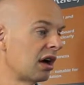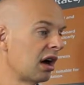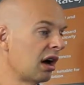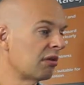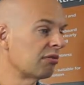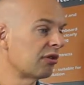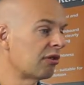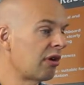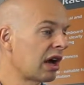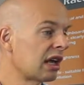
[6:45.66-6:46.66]
For
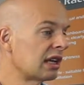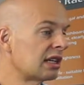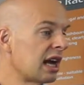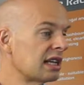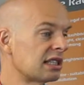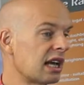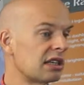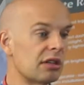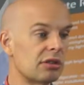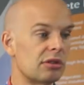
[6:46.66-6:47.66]
regular day-to-day
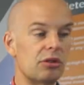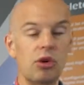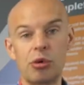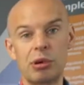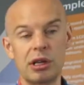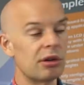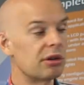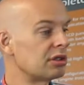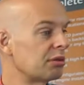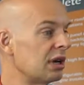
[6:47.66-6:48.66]
use, normally you're
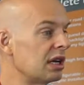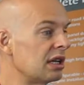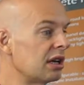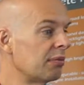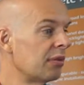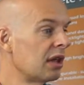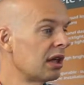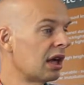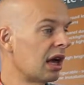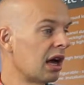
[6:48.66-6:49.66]
using medium,
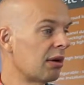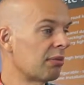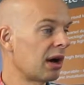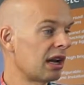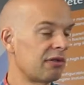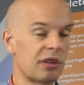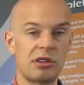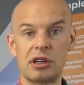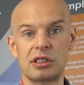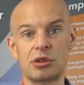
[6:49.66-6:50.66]
and if you're
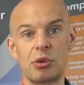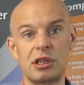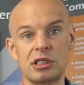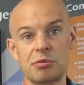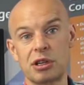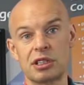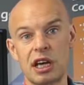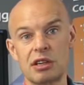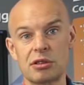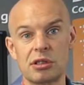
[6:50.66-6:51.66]
trying to squeeze as much
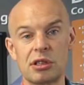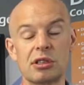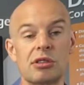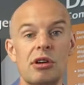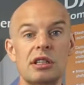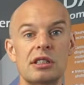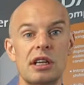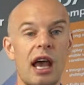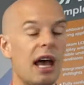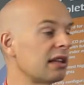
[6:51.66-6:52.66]
data onto the screen as you
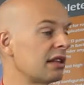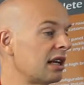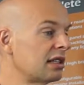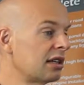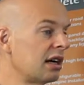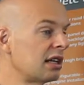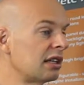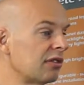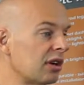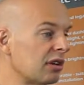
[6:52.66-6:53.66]
can, then tiny
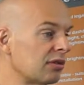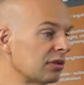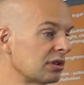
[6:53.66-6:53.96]
is very useful.